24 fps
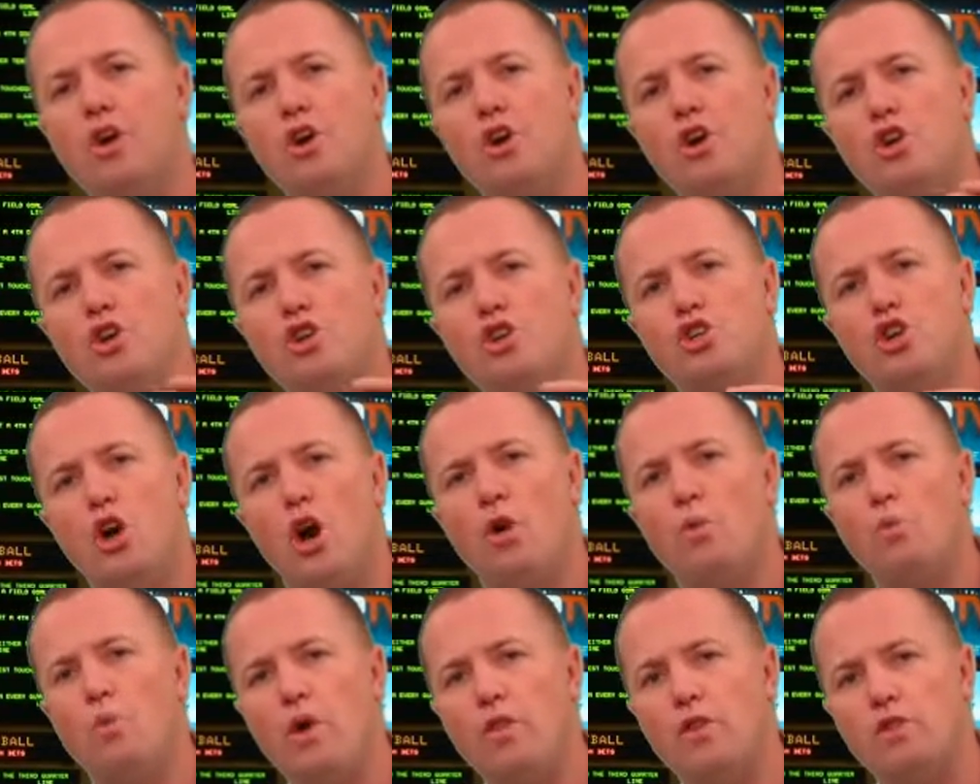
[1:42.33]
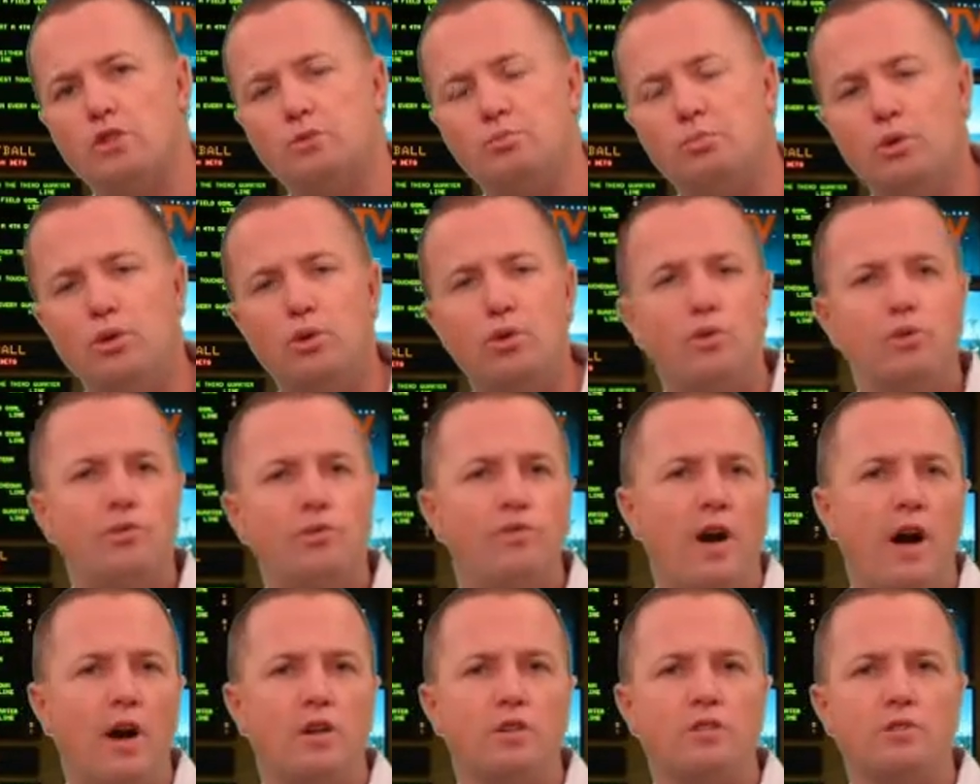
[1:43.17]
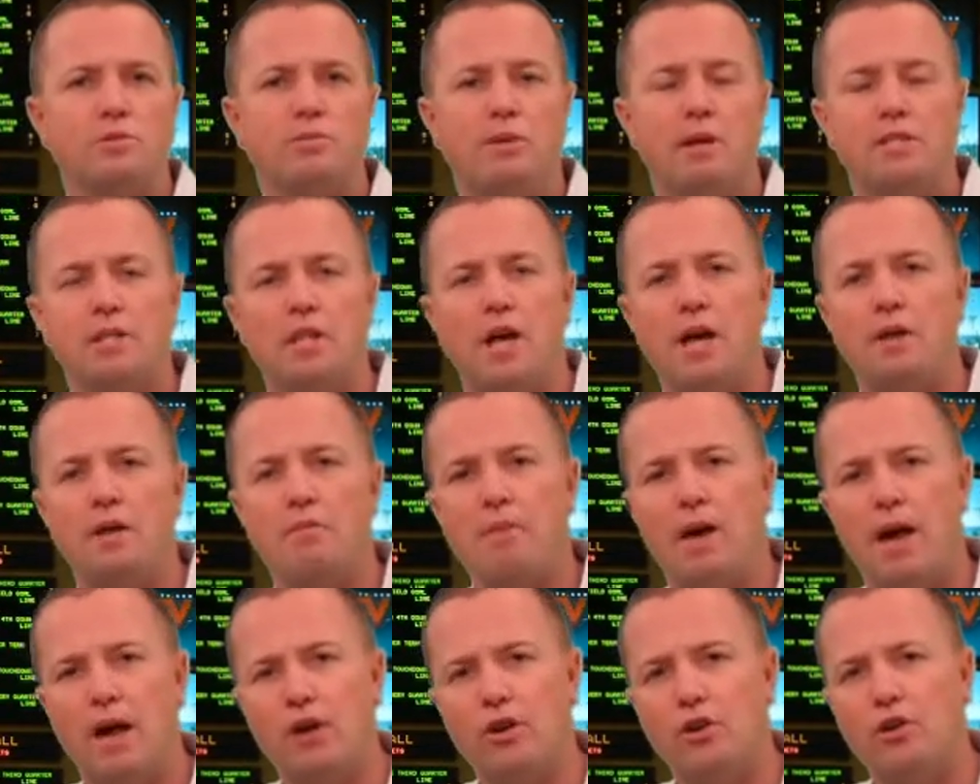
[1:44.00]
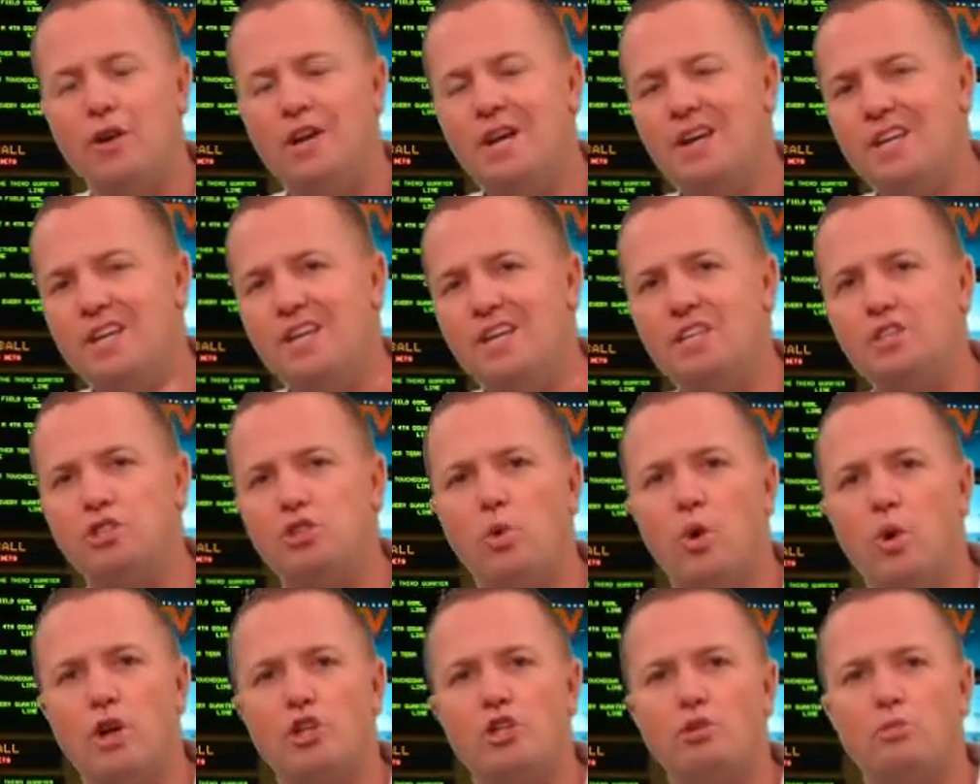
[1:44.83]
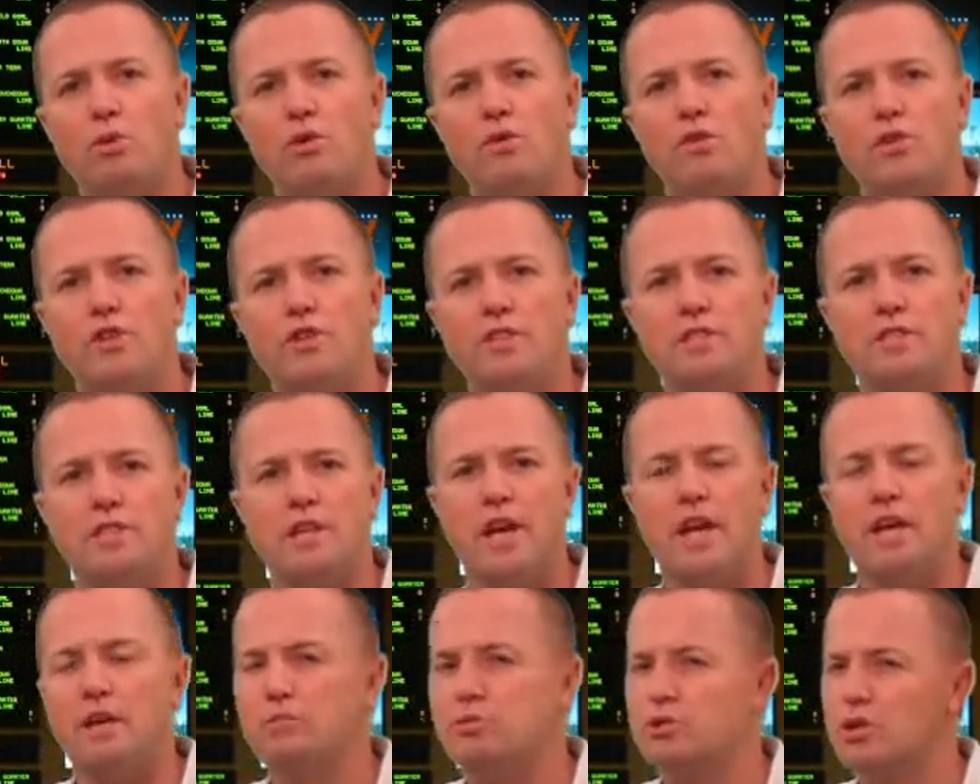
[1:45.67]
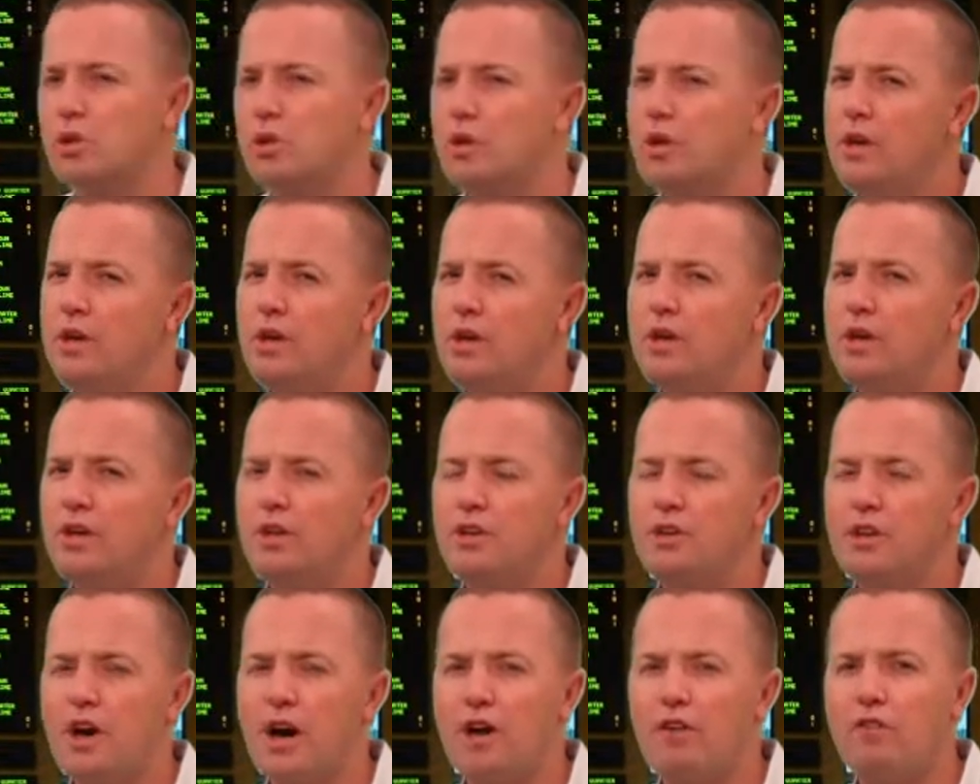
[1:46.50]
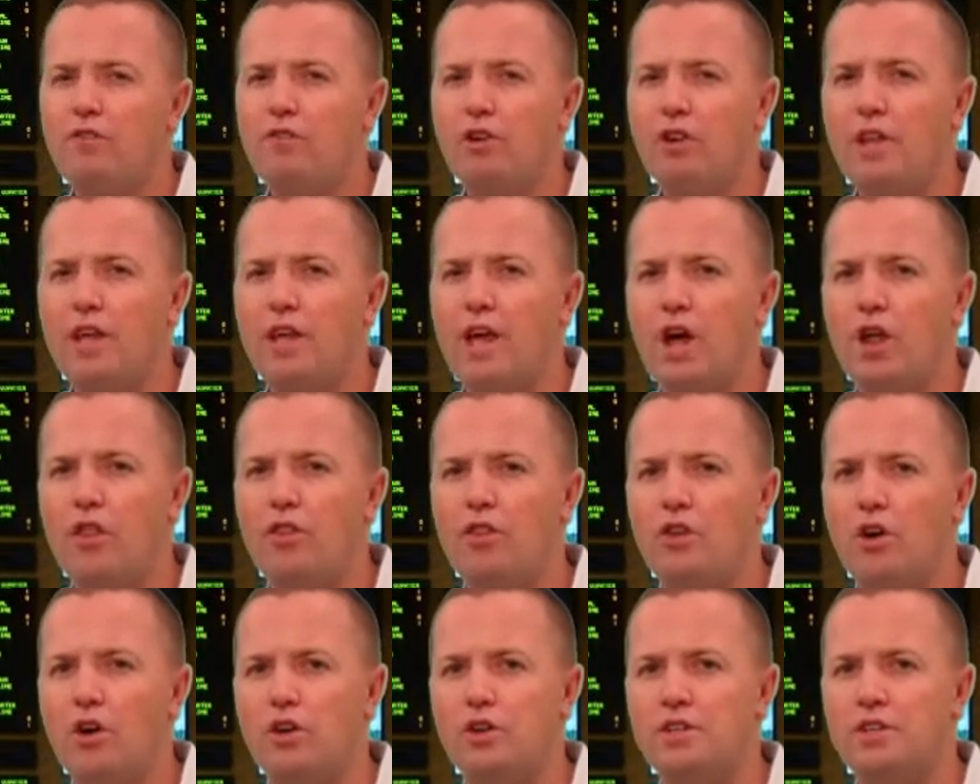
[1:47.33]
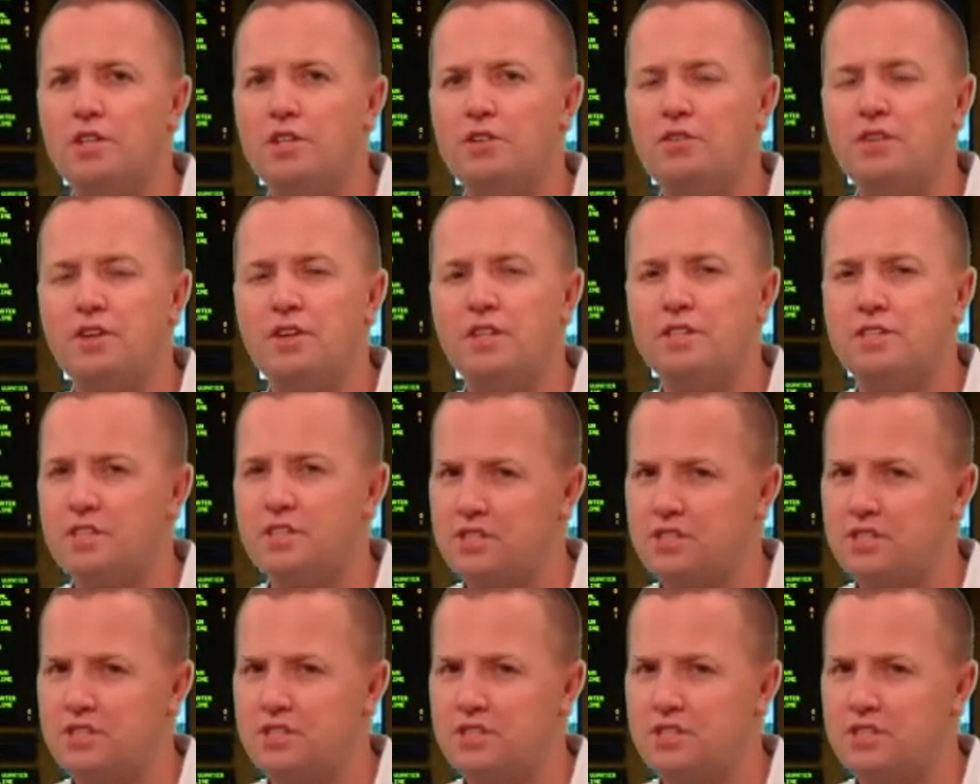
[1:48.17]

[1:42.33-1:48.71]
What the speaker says: Sean Weatherspoon, Falcons' best linebacker, he's questionable for this game, so not fully healthy on defense.